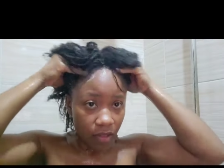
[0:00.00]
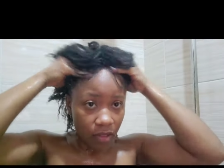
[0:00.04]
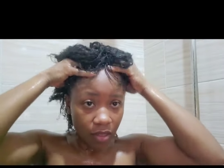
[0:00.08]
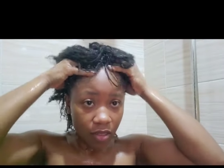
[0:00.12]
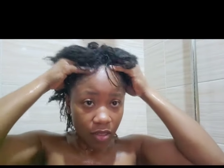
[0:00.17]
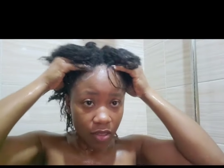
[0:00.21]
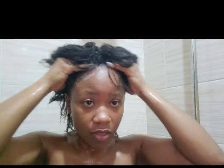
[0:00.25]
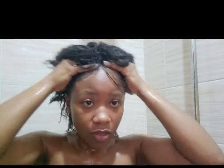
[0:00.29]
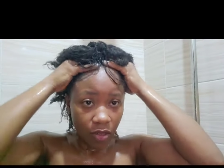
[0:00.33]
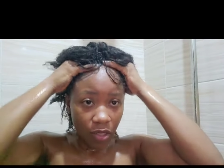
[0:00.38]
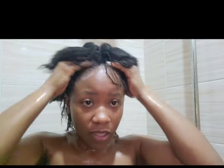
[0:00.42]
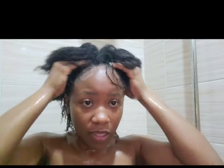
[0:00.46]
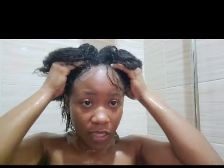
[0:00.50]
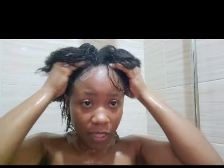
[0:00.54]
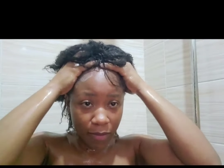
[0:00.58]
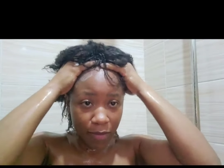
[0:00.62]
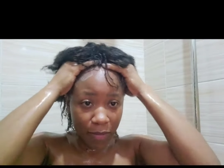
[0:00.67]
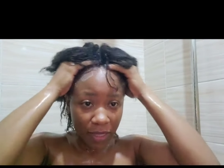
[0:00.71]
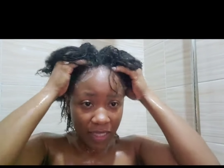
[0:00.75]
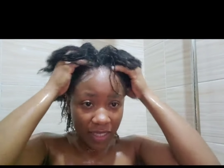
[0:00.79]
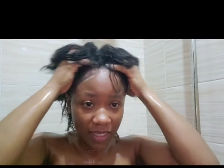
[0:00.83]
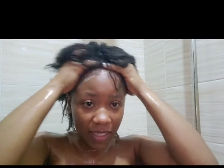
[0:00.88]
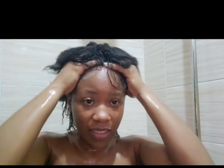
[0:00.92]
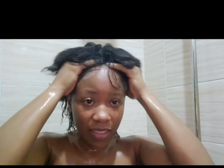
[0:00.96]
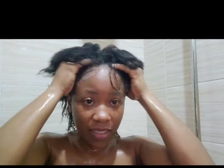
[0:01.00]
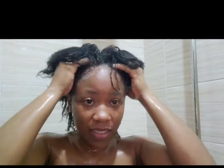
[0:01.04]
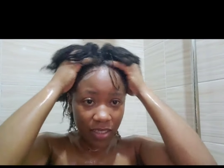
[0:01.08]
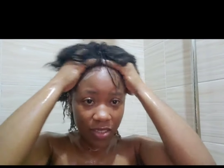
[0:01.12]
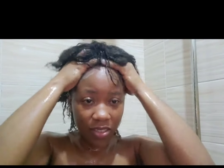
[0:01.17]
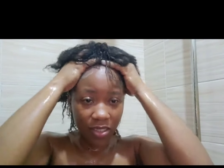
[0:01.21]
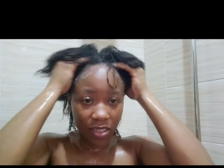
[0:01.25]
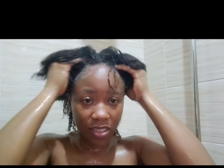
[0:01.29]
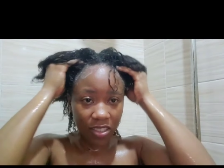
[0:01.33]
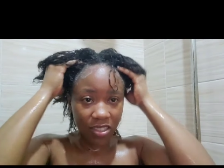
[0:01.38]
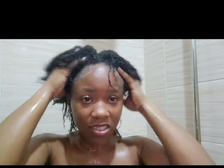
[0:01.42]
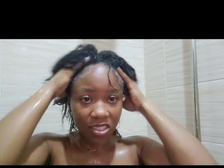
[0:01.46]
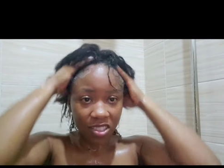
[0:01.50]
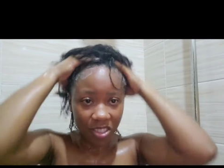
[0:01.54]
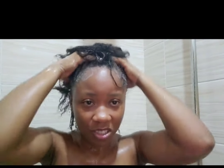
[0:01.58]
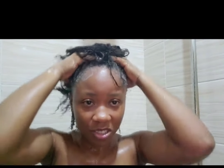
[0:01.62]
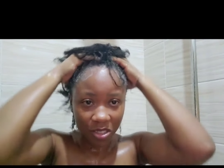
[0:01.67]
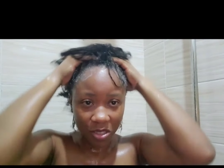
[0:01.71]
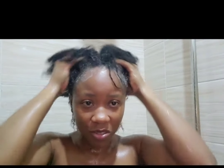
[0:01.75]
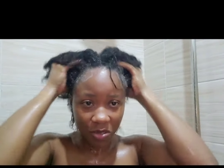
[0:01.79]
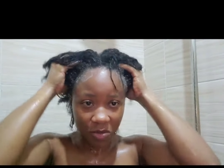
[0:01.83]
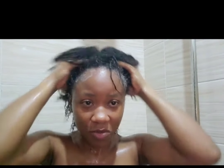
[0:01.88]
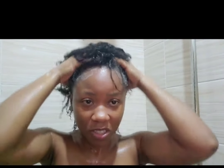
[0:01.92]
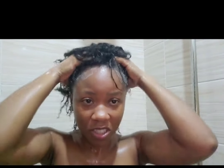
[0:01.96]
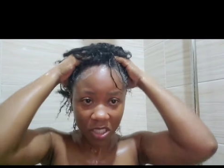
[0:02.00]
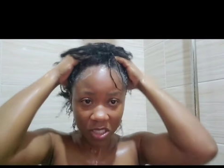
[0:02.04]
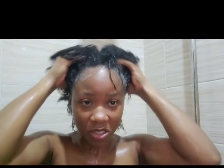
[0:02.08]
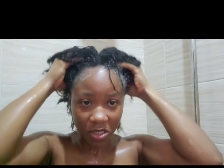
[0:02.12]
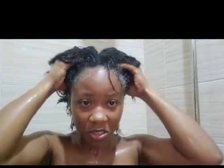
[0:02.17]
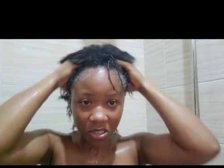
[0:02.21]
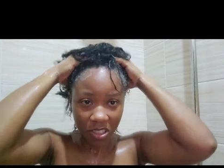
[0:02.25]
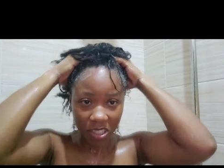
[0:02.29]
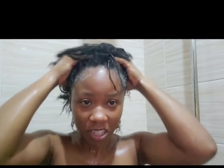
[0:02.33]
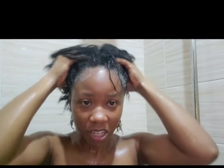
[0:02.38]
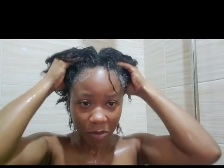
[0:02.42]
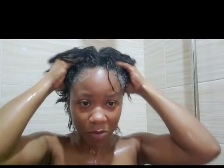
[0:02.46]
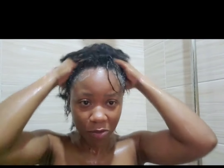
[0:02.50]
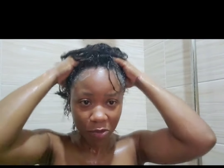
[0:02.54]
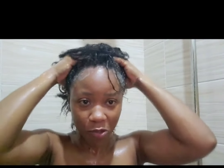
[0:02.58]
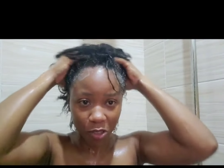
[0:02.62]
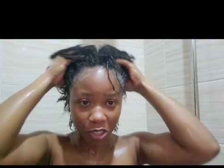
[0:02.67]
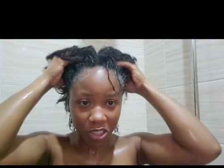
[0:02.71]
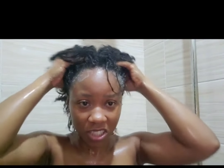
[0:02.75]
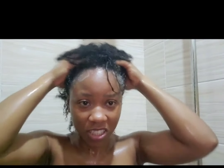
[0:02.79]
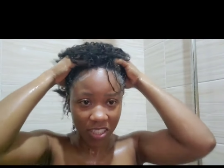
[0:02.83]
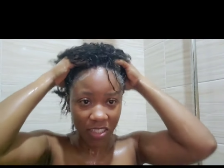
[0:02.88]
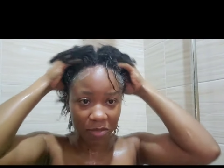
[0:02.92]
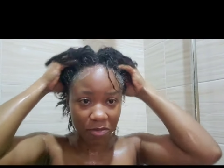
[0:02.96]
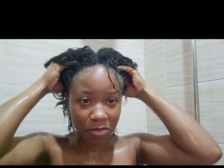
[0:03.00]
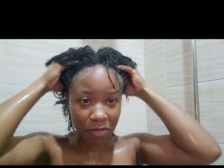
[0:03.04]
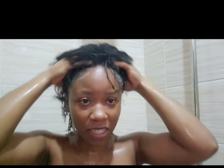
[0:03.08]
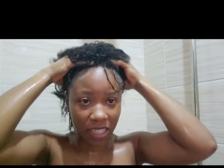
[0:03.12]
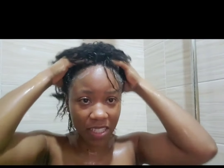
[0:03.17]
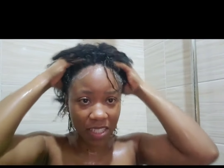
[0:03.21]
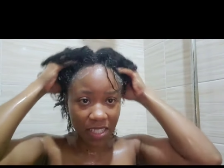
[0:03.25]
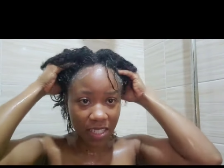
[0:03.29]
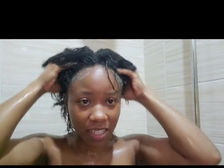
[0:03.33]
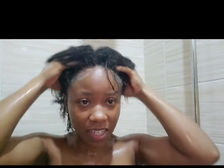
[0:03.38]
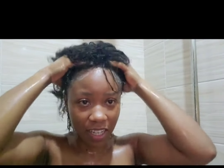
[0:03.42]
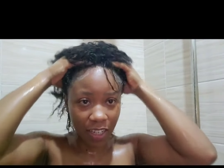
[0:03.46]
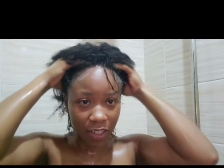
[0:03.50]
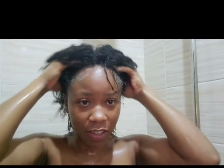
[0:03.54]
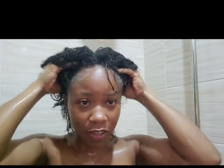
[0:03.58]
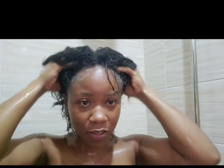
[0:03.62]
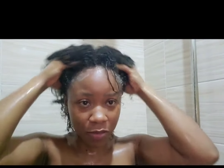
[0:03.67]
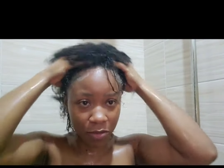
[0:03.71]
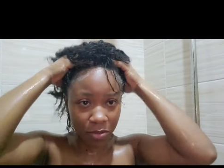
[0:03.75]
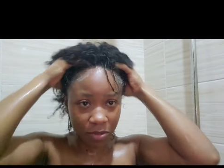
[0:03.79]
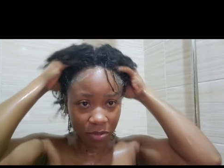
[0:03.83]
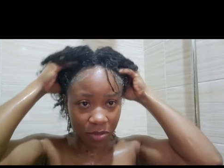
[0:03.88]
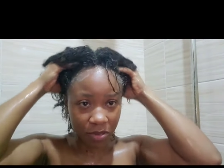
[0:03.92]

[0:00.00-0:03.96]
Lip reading: So what I'm basically doing is just to make sure that I'm washing my scalp.